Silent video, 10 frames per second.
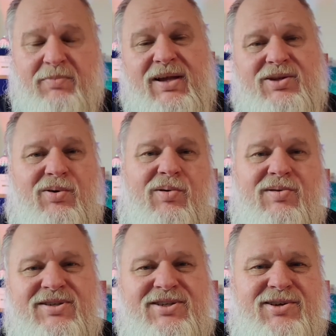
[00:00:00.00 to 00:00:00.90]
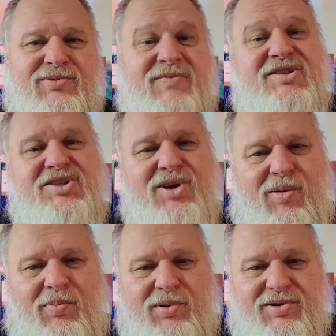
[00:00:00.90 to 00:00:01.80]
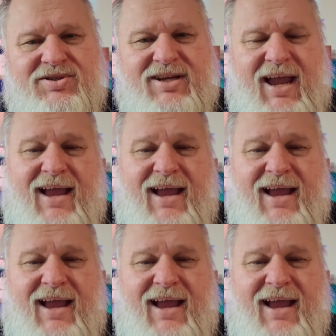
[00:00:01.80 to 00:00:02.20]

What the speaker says: but also with samples.